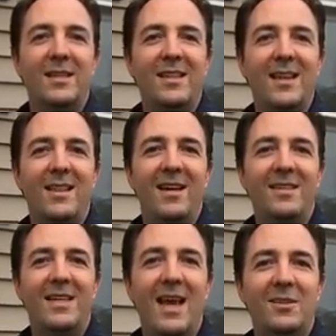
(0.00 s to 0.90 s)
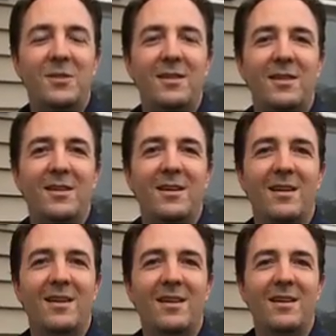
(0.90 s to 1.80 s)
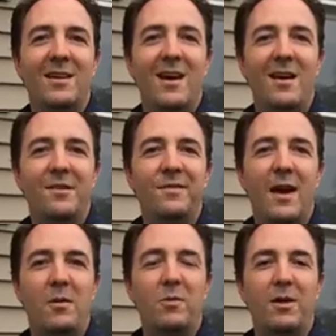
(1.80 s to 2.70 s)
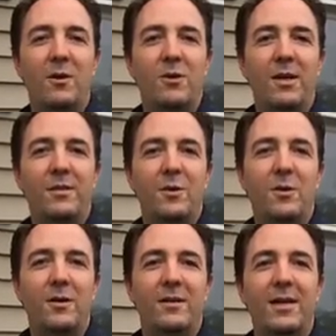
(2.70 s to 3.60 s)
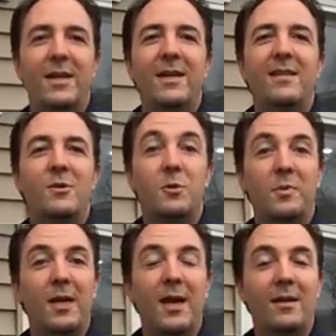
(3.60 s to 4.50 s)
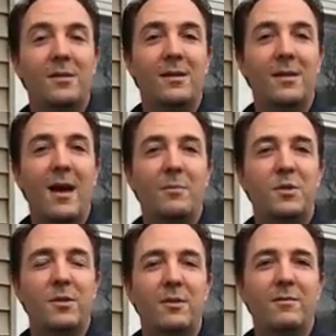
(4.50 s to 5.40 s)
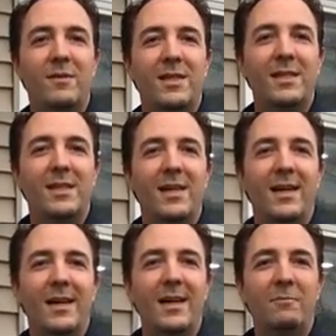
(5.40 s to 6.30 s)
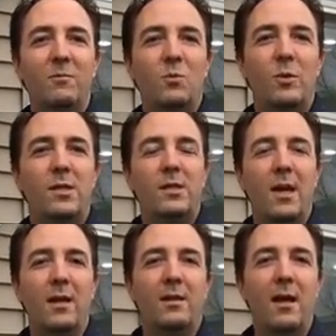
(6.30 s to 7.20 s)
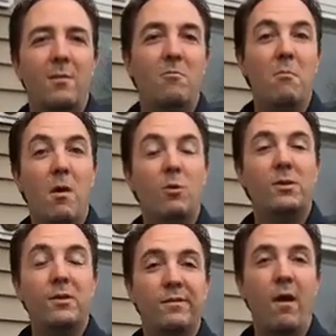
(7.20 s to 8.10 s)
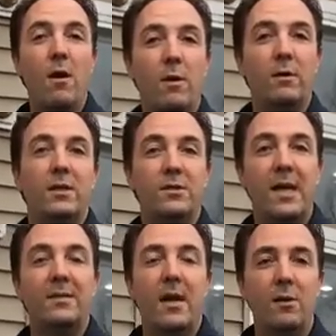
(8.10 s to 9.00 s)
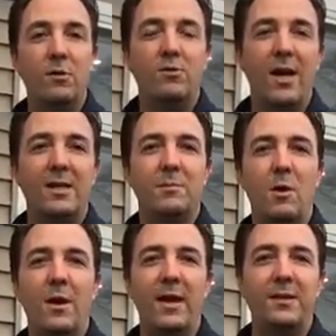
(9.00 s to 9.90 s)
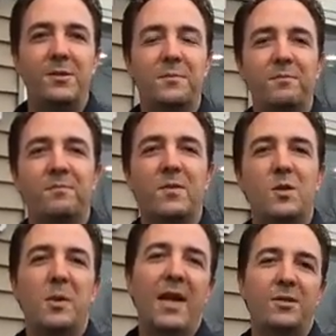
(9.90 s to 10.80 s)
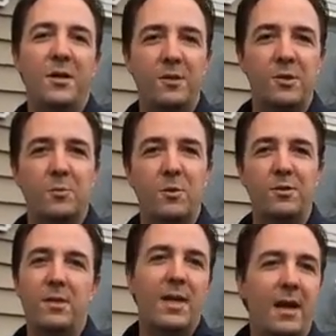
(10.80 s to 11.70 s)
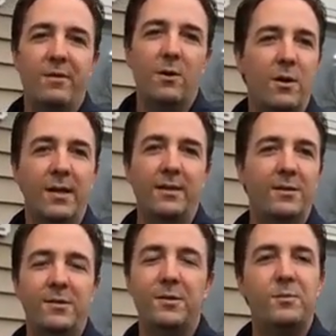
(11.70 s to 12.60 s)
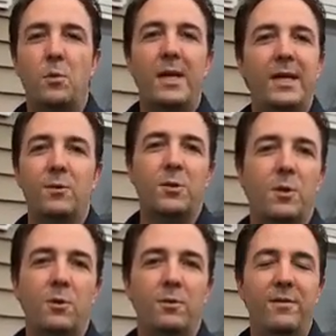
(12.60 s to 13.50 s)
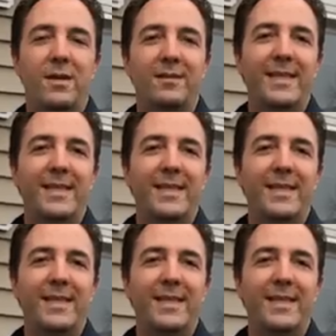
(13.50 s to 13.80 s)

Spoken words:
that like to nest on the fabric underneath the hood, this would be an excellent option. We sell most of our cassette-style retractable awnings to past customers that have an awning that's 20 years old, that